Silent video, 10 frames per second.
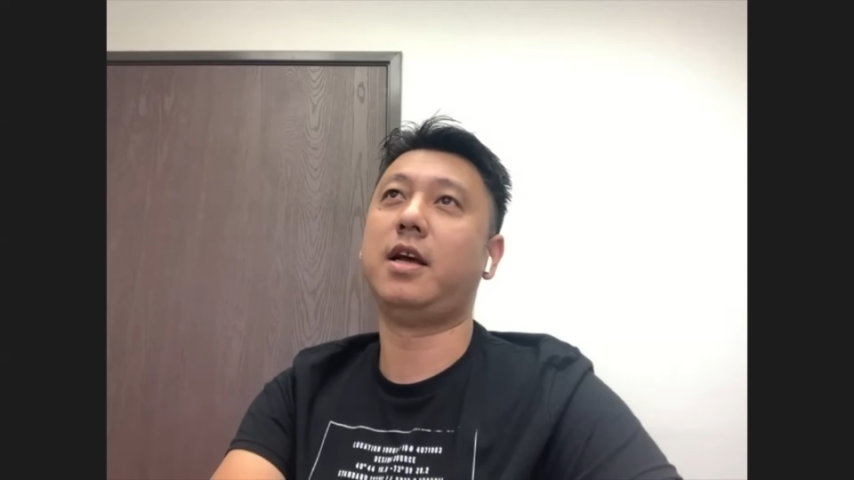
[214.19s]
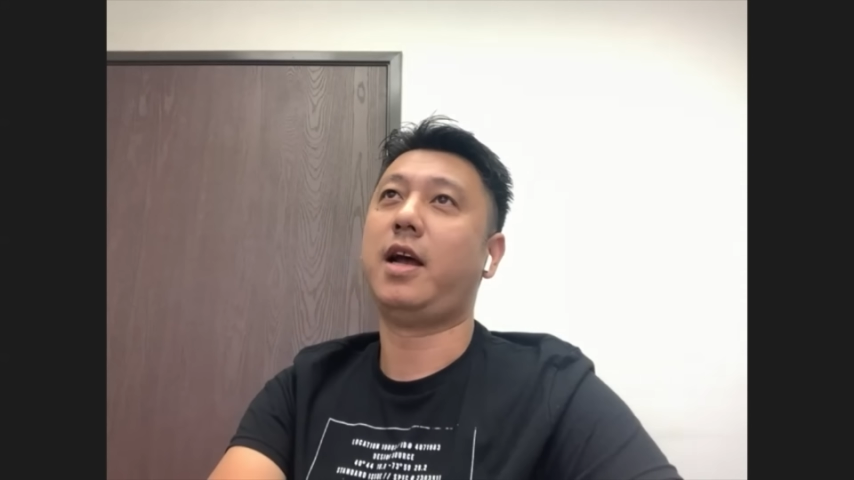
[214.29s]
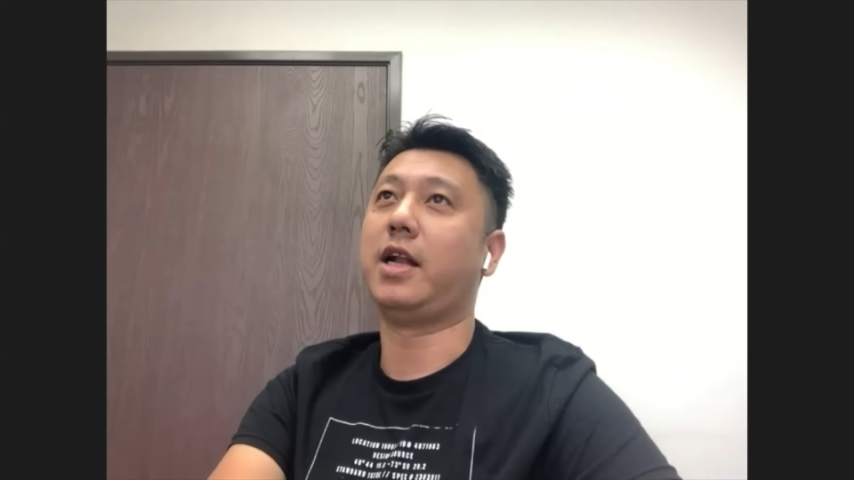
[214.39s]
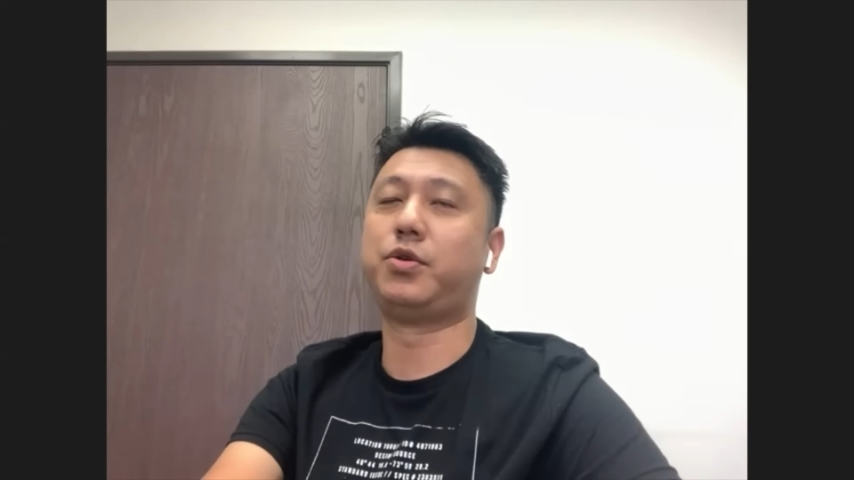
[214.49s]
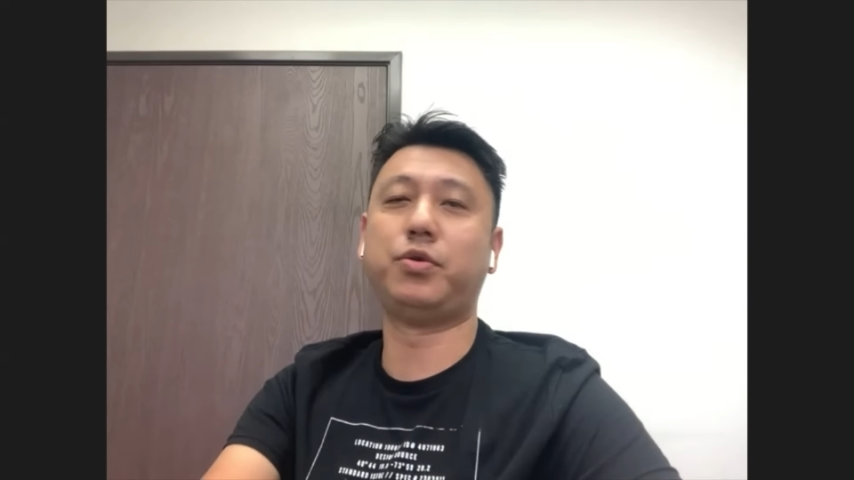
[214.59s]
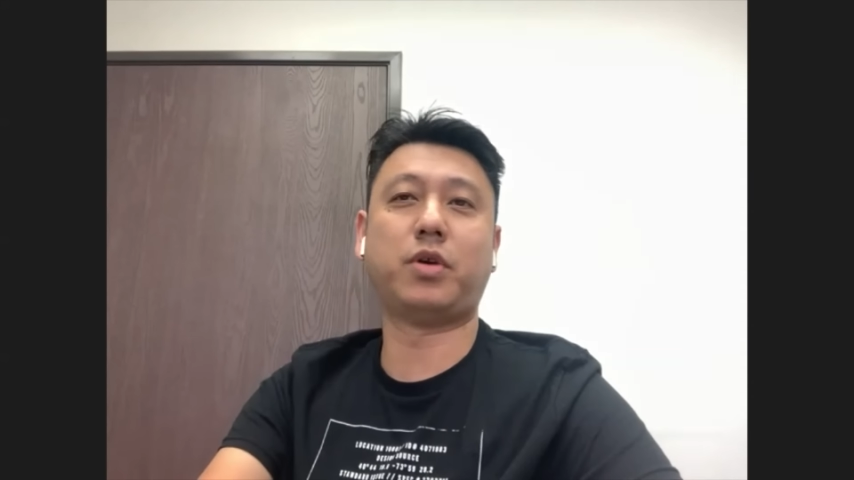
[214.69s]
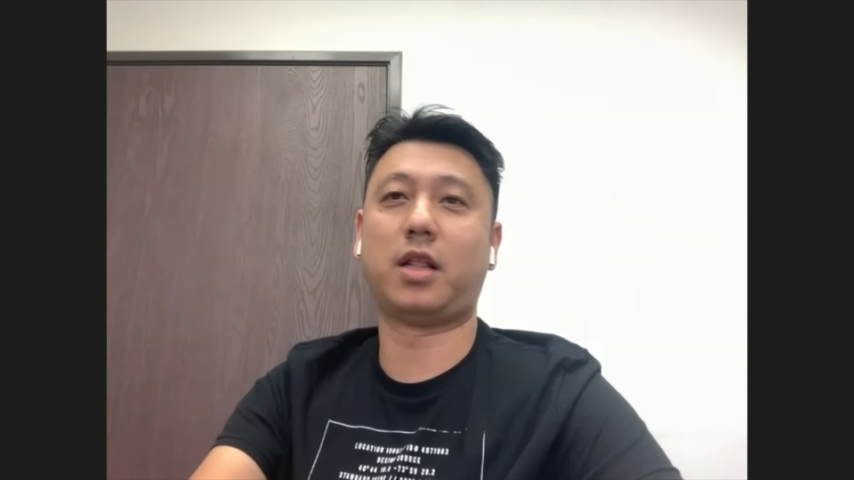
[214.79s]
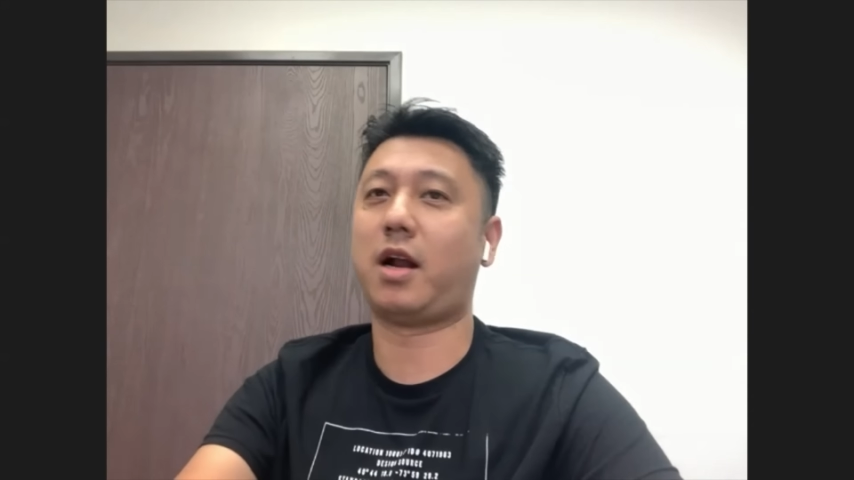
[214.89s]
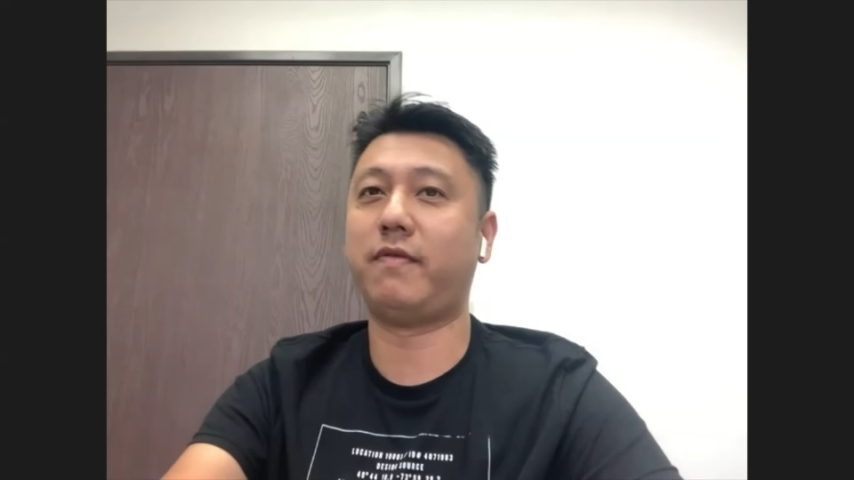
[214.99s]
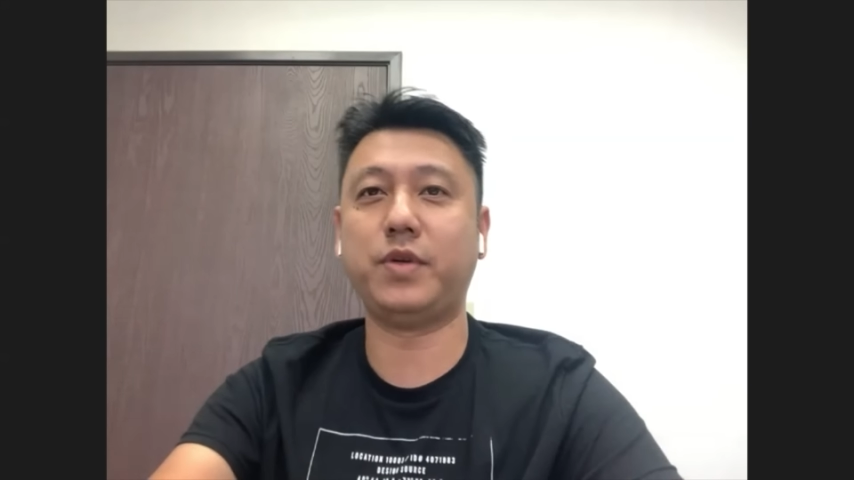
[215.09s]
and do a
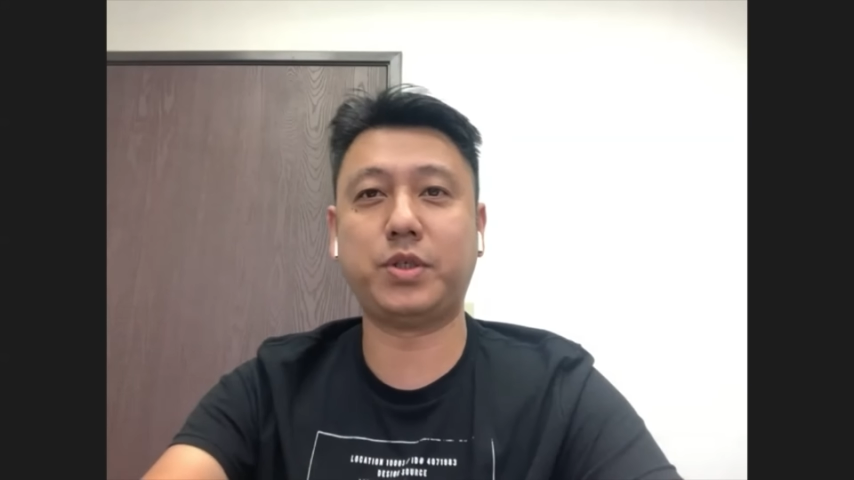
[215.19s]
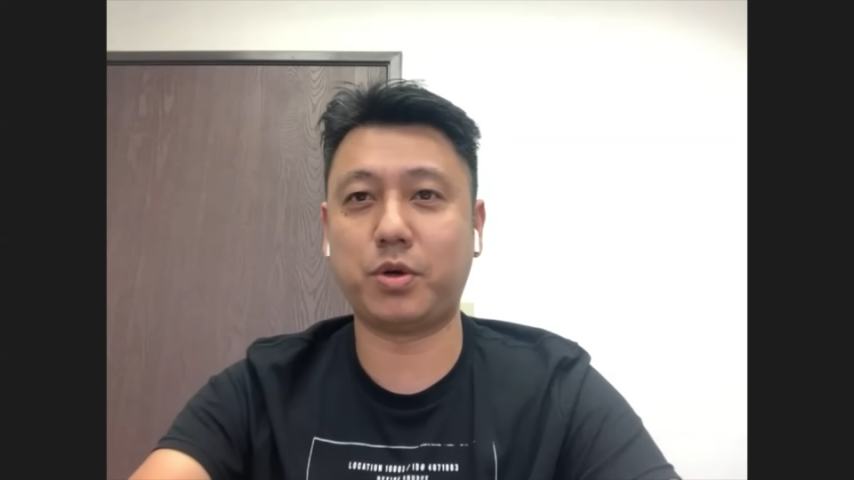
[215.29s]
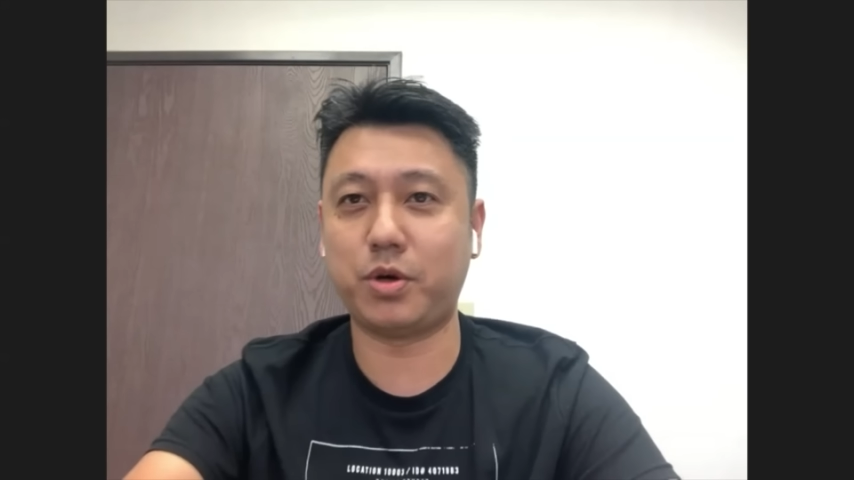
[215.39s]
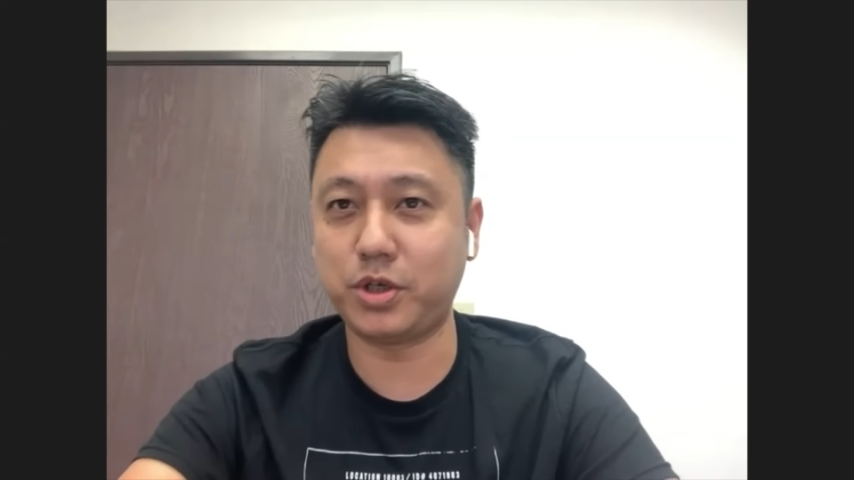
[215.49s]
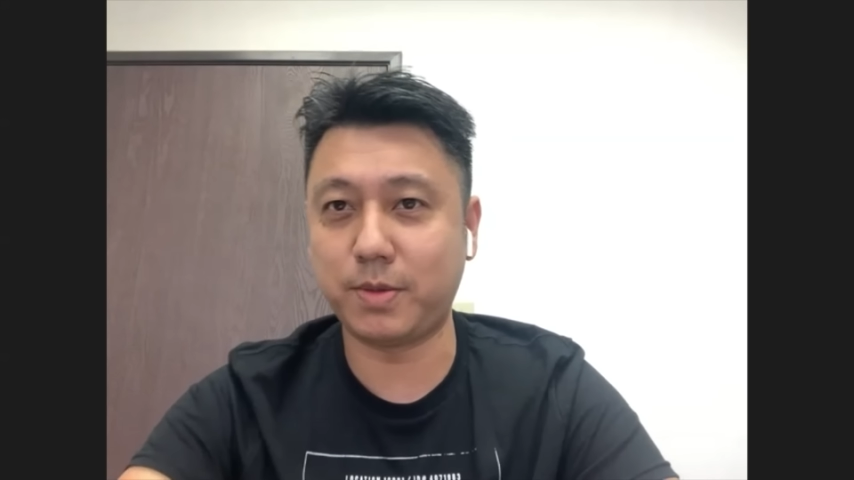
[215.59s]
lot of research